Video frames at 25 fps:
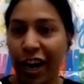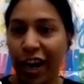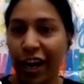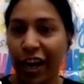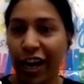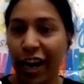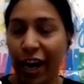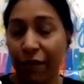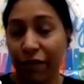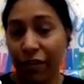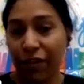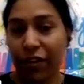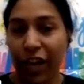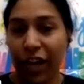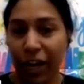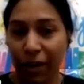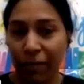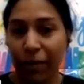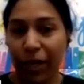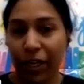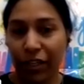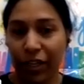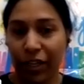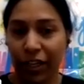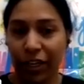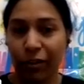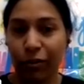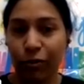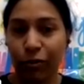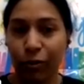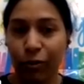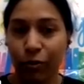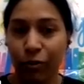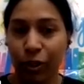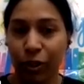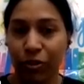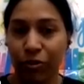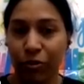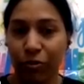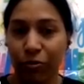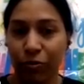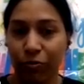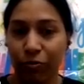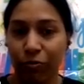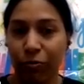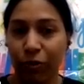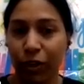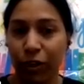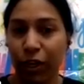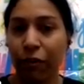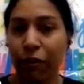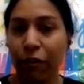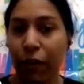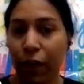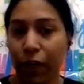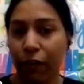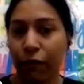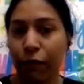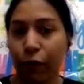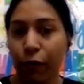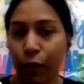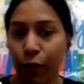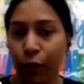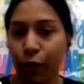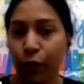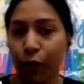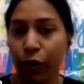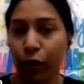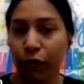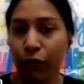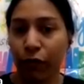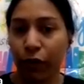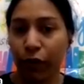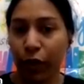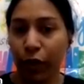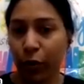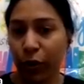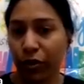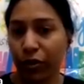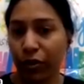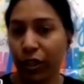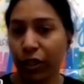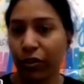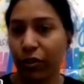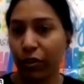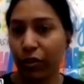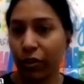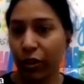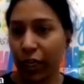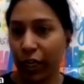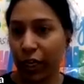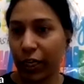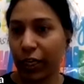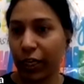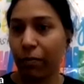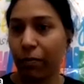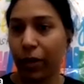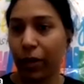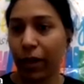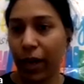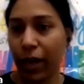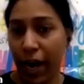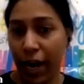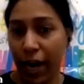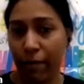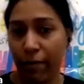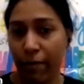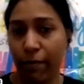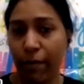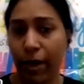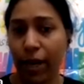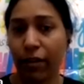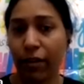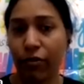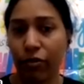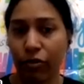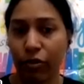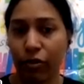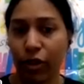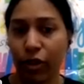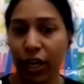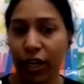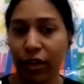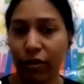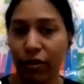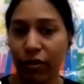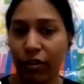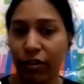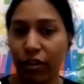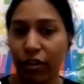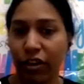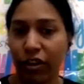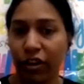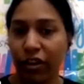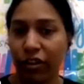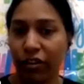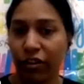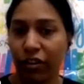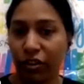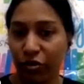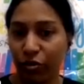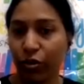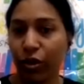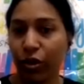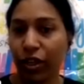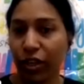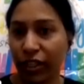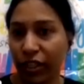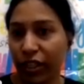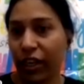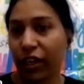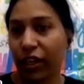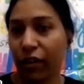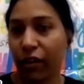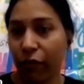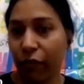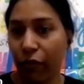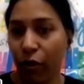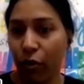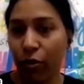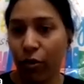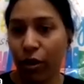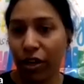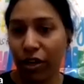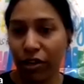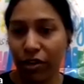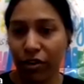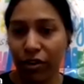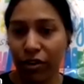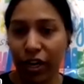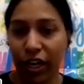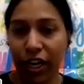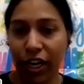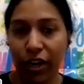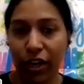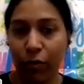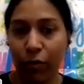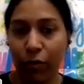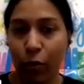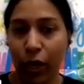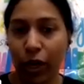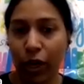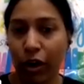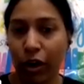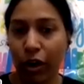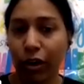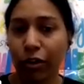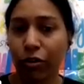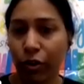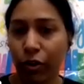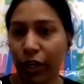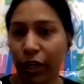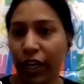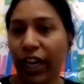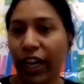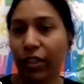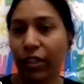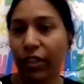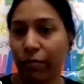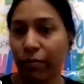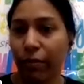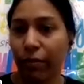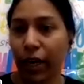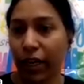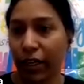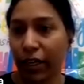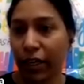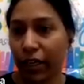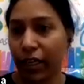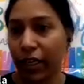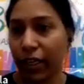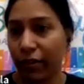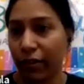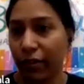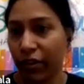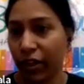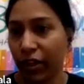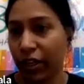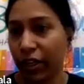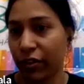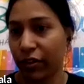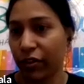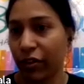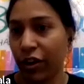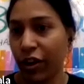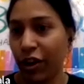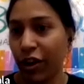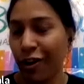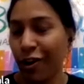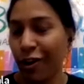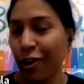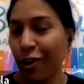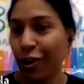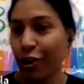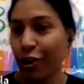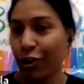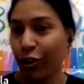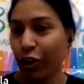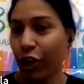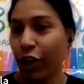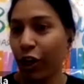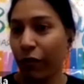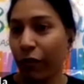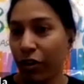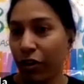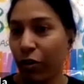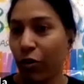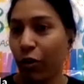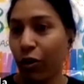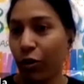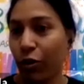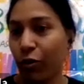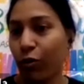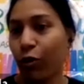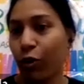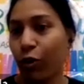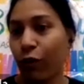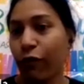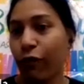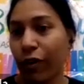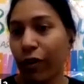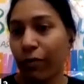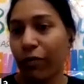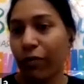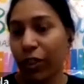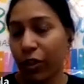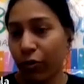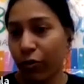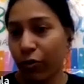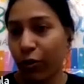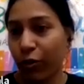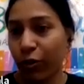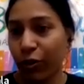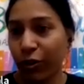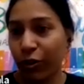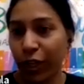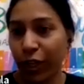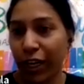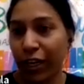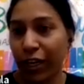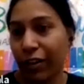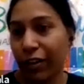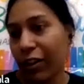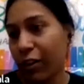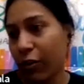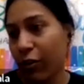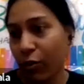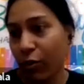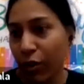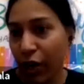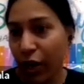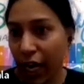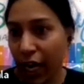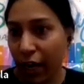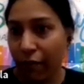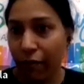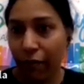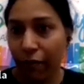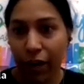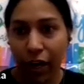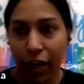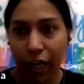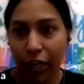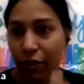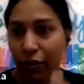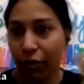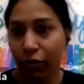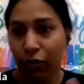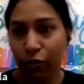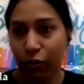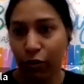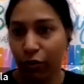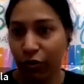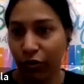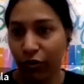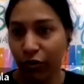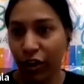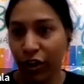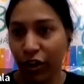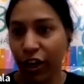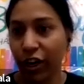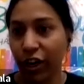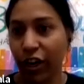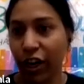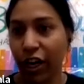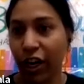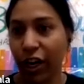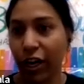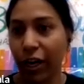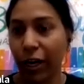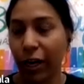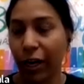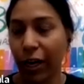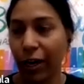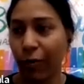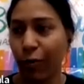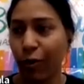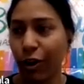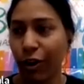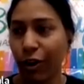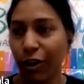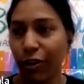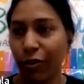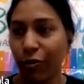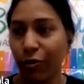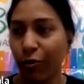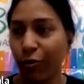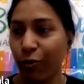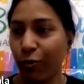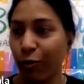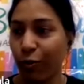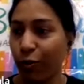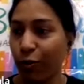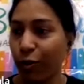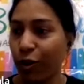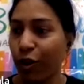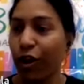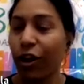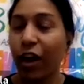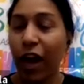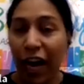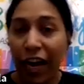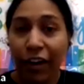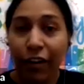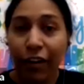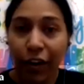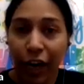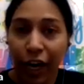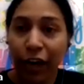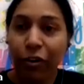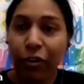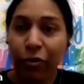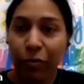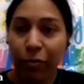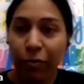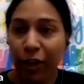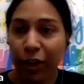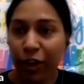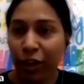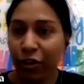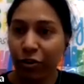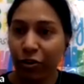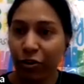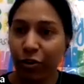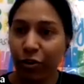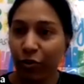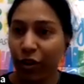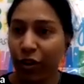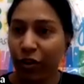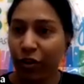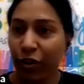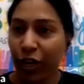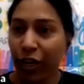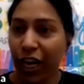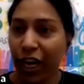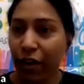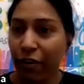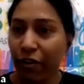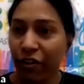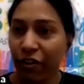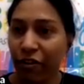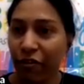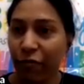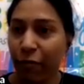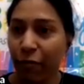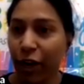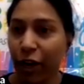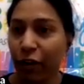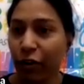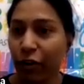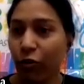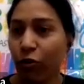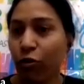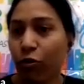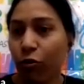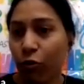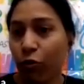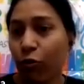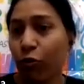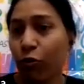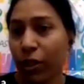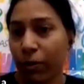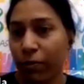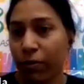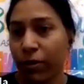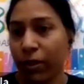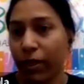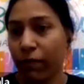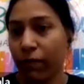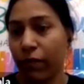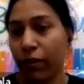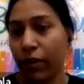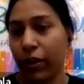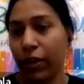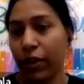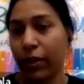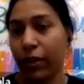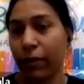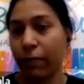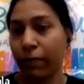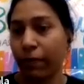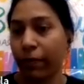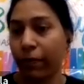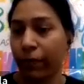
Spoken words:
And after that, my second goal was to give enough overview of linguistics, NLP, and math so that the students get the foundation right while also gain some practical insights. So if they want to go from this course and they don't have another course there, I tried to make sure that they'll have enough background to do some self-learning.